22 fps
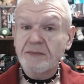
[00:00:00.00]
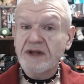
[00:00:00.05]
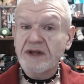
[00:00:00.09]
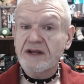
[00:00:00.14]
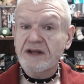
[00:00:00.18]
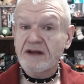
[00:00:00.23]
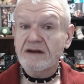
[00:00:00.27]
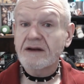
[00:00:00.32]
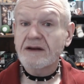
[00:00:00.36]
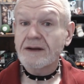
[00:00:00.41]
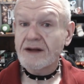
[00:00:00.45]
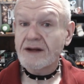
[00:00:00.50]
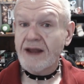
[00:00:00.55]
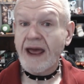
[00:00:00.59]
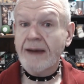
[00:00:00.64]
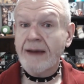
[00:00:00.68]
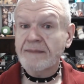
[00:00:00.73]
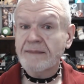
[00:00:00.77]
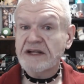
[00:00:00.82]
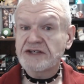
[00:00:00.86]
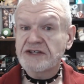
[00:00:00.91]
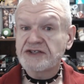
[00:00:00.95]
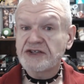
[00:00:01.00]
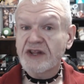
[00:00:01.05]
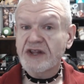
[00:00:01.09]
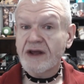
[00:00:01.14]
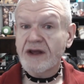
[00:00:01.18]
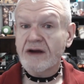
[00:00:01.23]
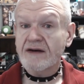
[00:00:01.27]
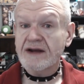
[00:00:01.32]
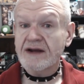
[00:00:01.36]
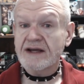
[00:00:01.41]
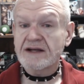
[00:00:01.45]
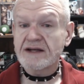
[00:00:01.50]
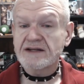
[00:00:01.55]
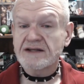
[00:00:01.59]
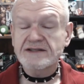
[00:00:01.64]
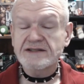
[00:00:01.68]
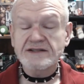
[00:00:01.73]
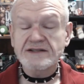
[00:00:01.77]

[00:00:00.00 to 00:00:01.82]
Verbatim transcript: but damage there is.